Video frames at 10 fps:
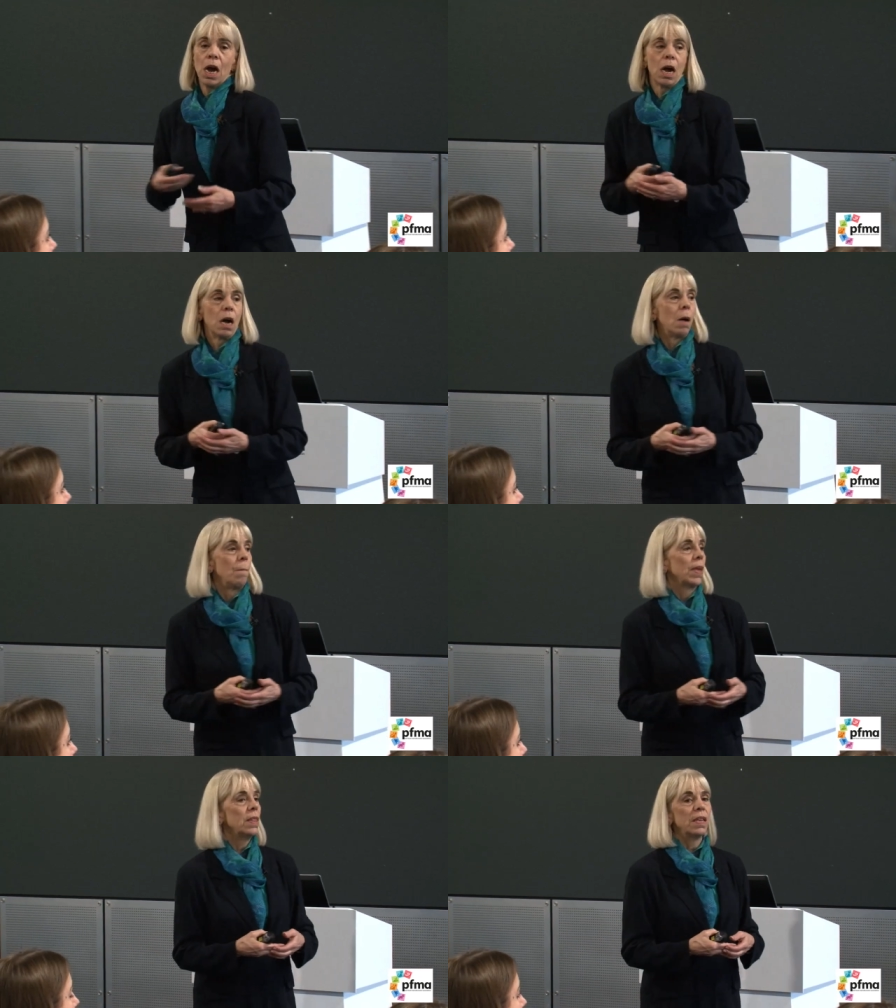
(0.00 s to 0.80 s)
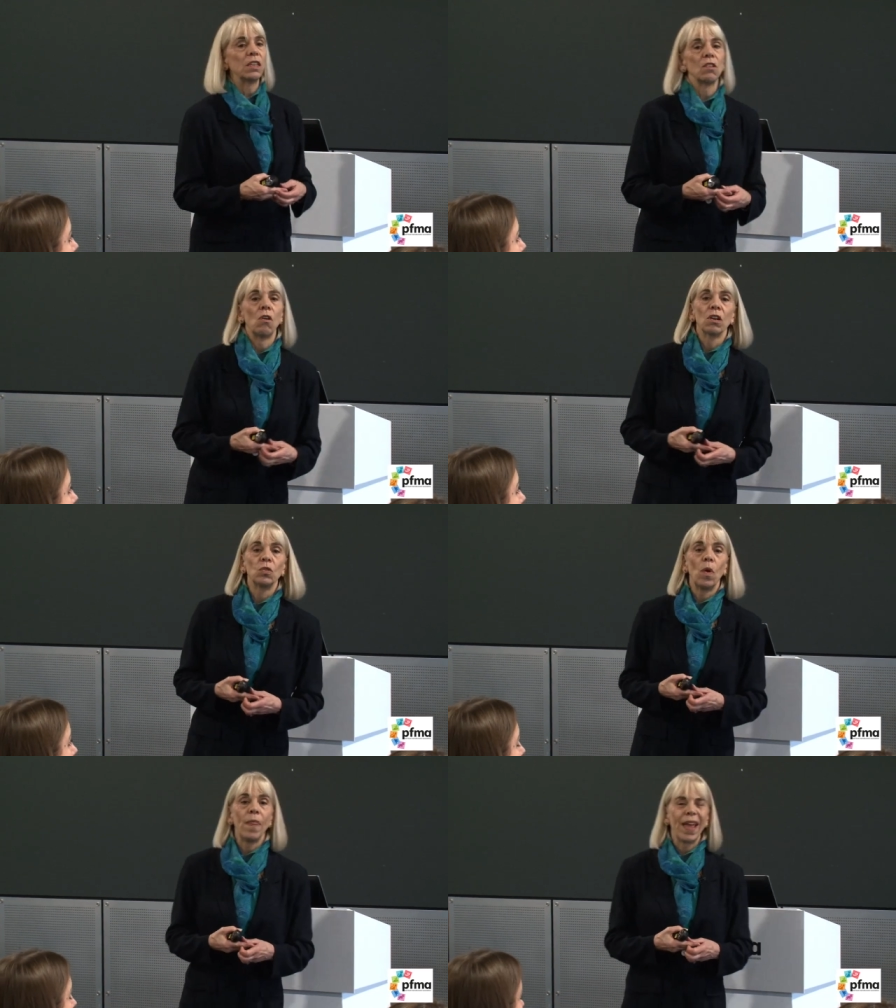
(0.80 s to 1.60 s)
mm. um, in these dogs
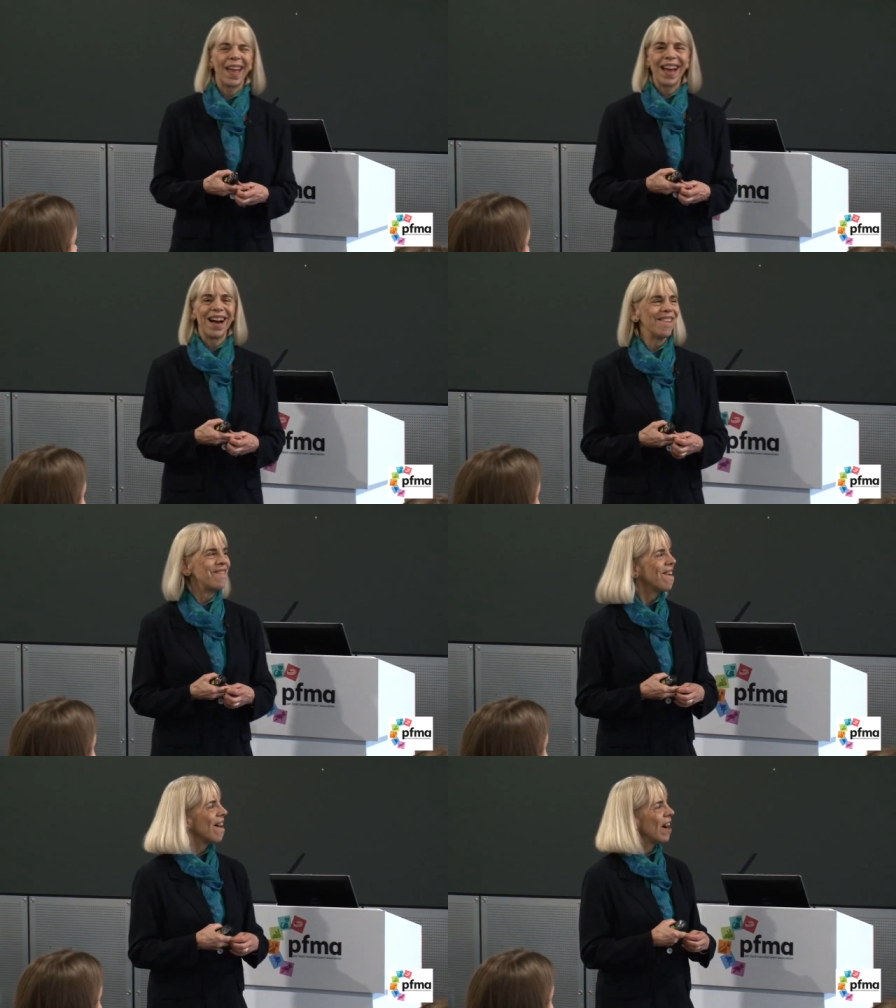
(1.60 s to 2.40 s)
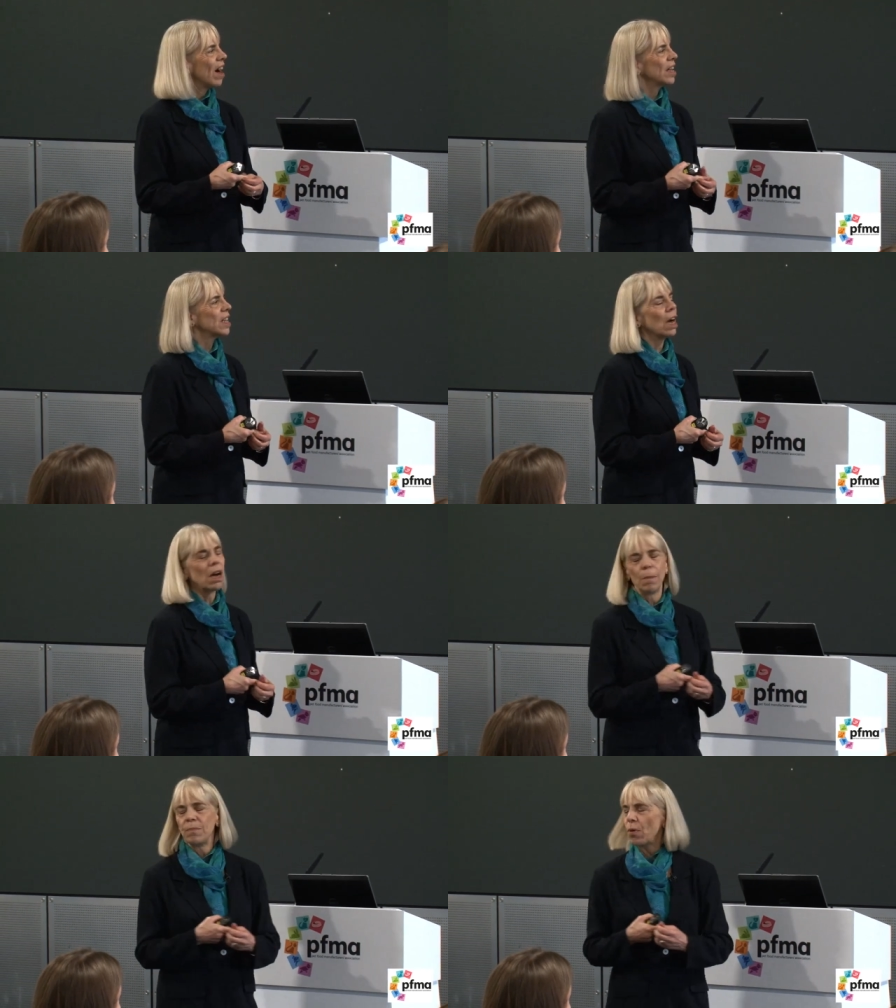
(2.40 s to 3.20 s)
when they have.
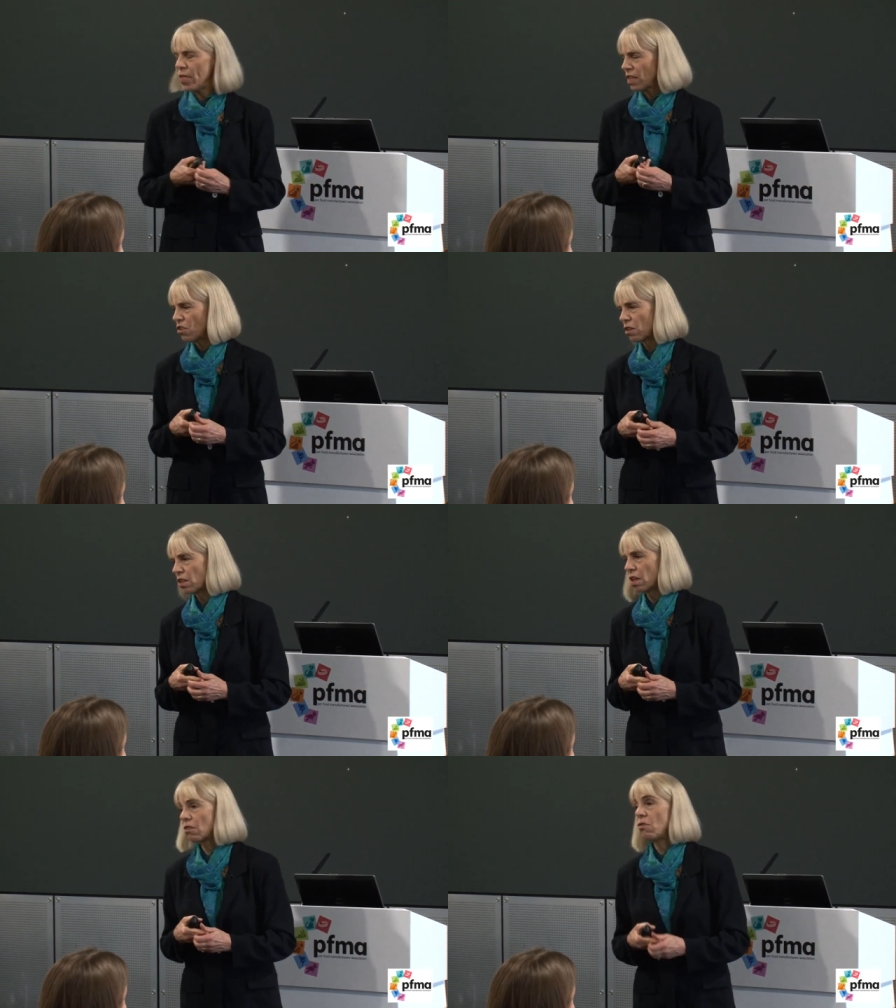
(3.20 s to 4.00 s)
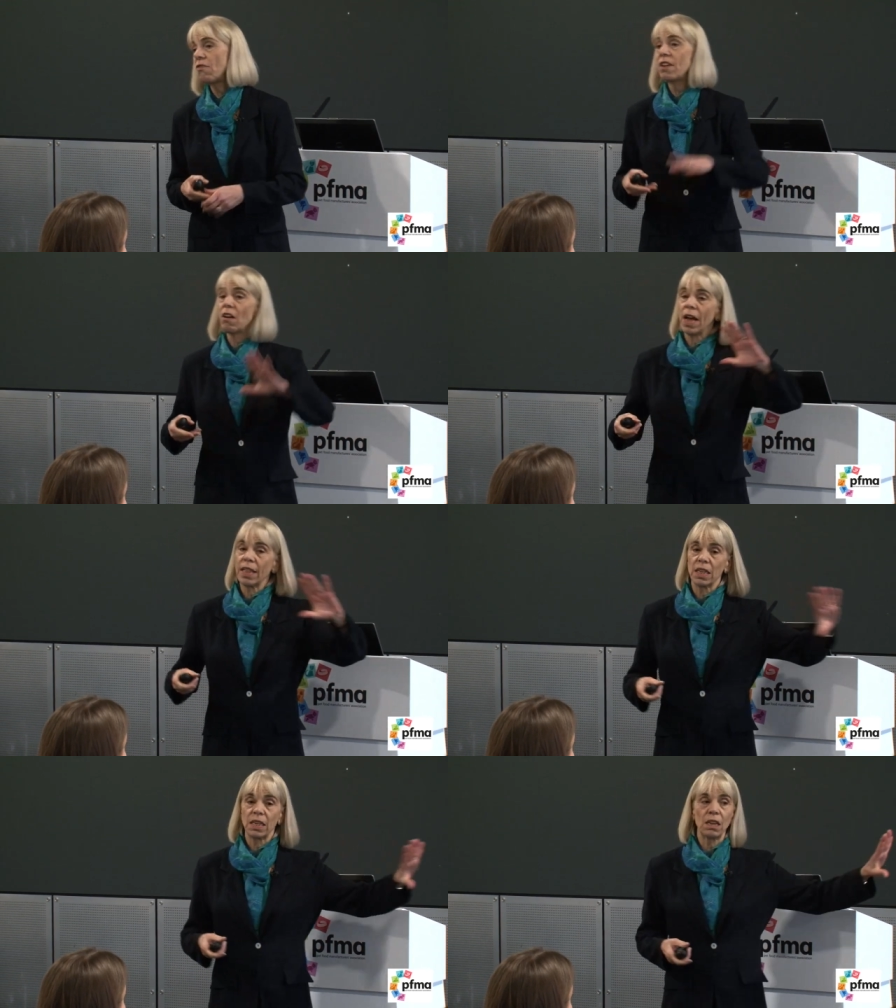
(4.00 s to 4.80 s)
Um, put these dogs on a gluten-free
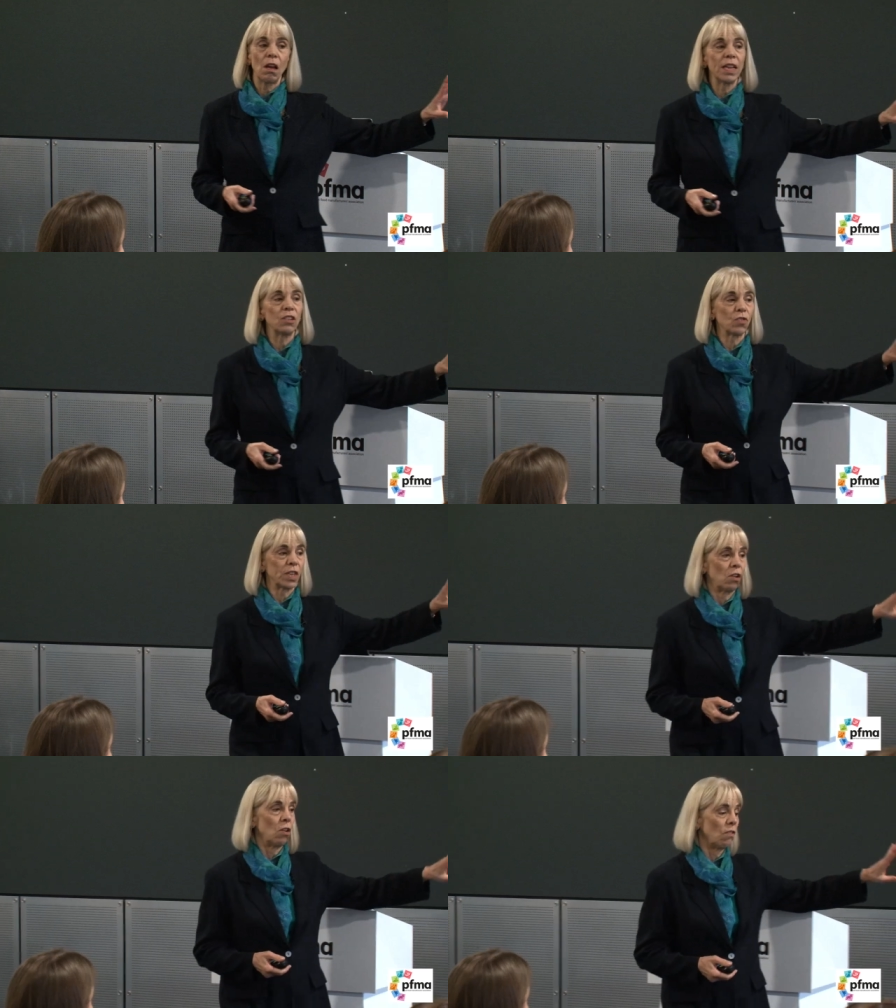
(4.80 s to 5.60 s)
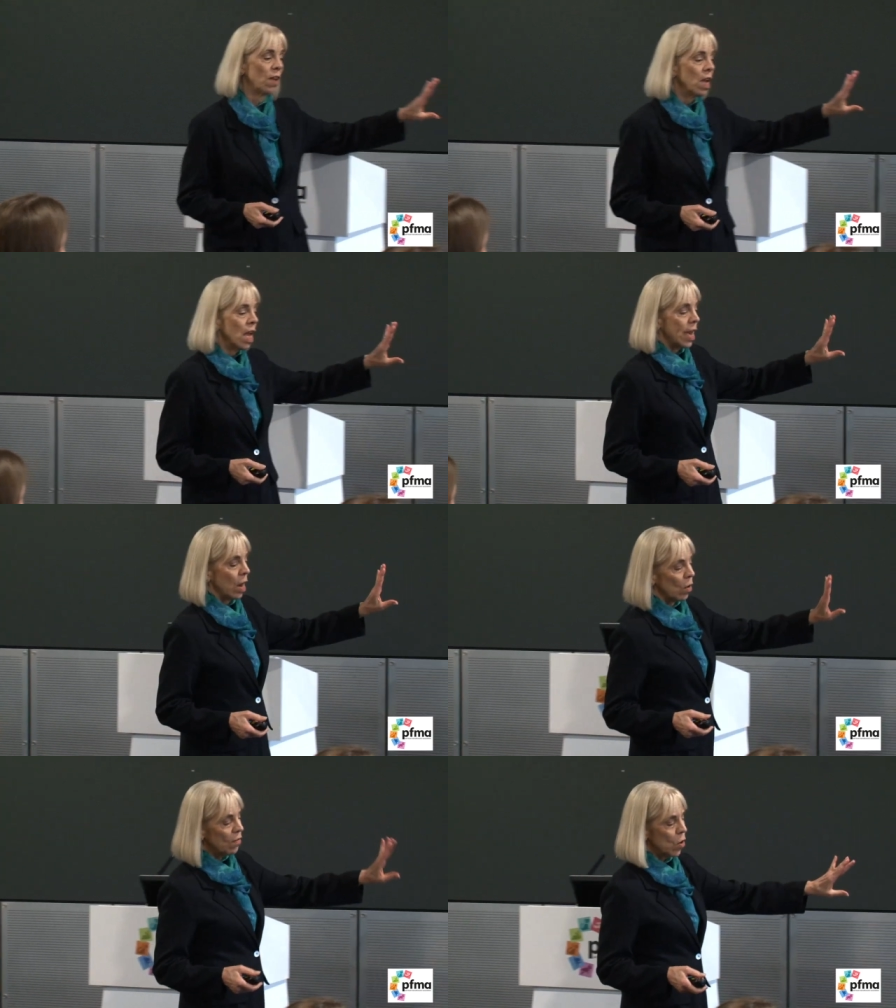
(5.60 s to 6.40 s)
diet, the signs resolve.
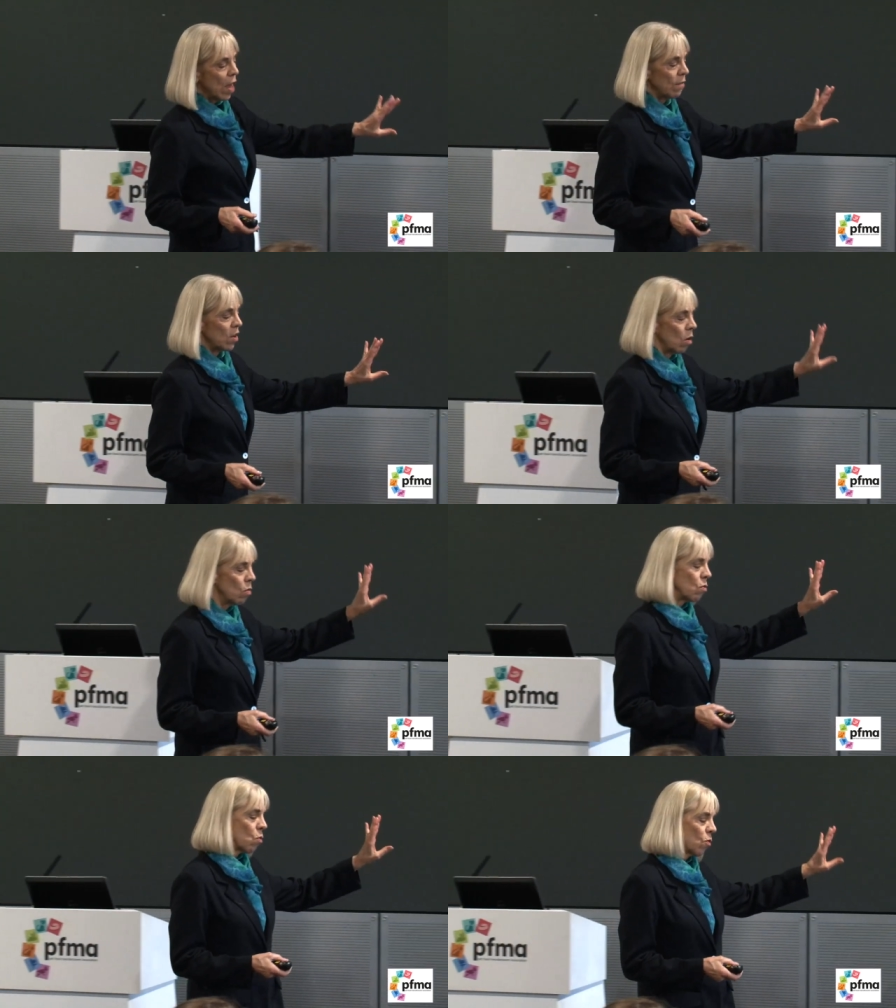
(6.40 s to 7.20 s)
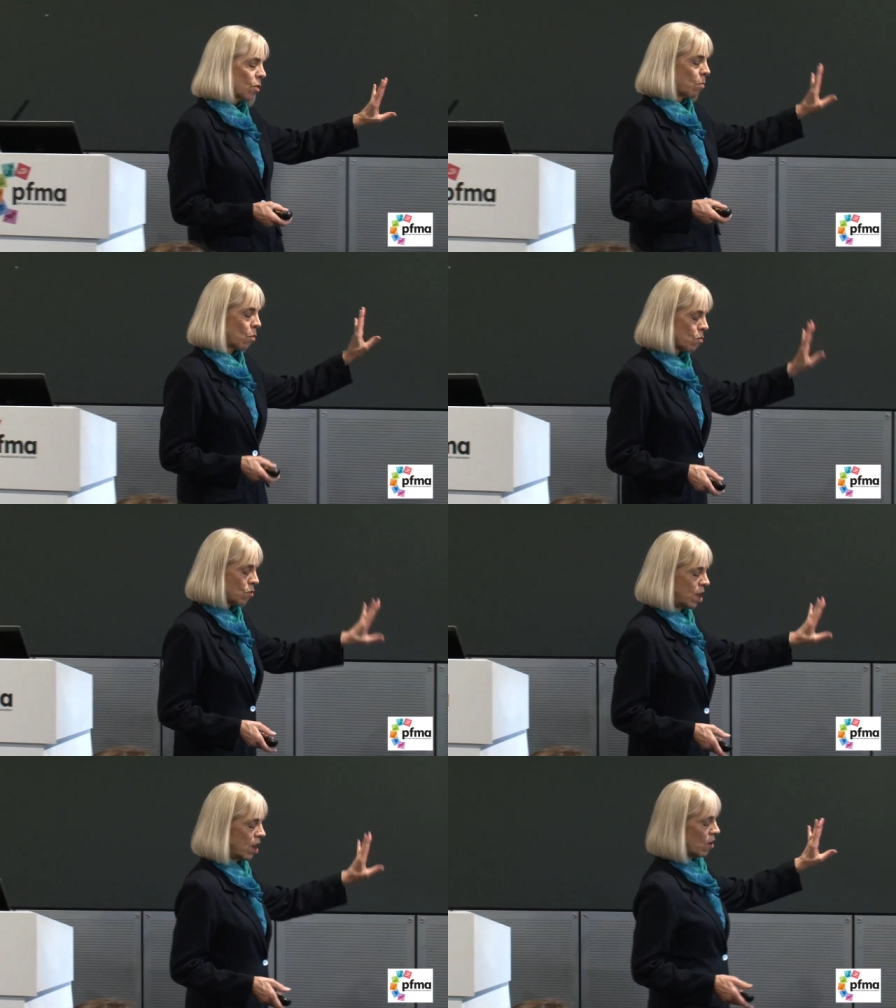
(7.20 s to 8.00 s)
Now, if you have an owner with a border
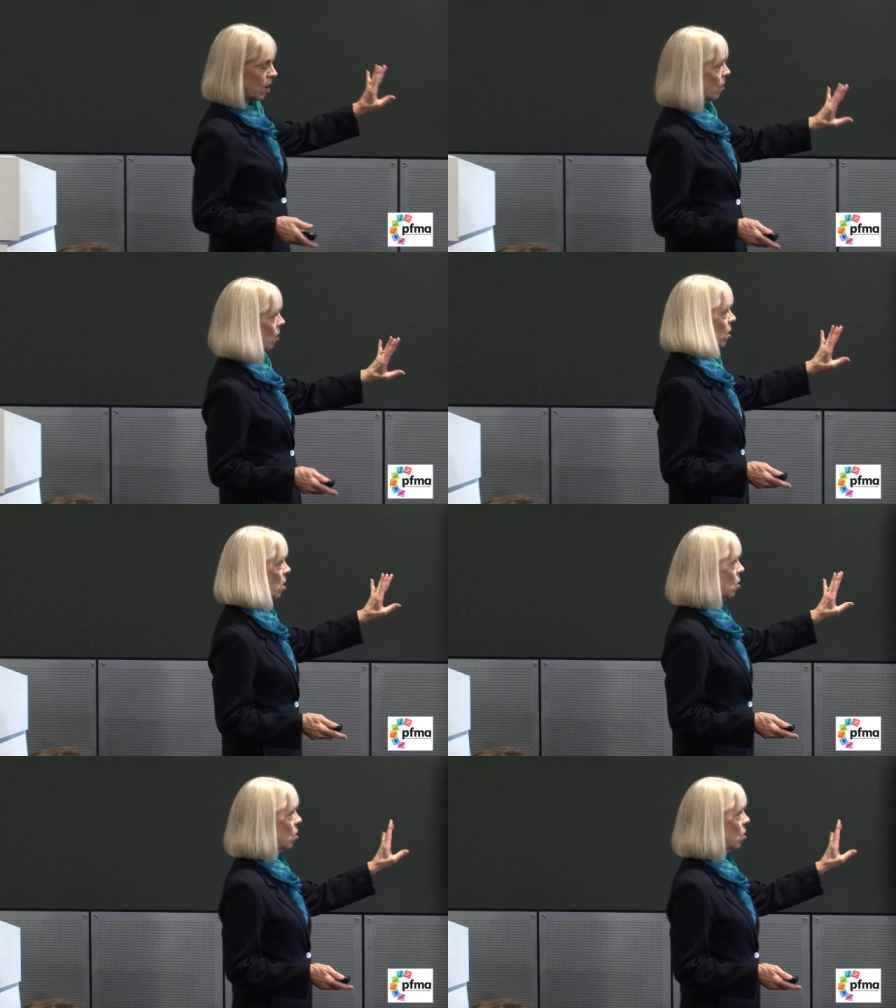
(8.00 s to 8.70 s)
terrier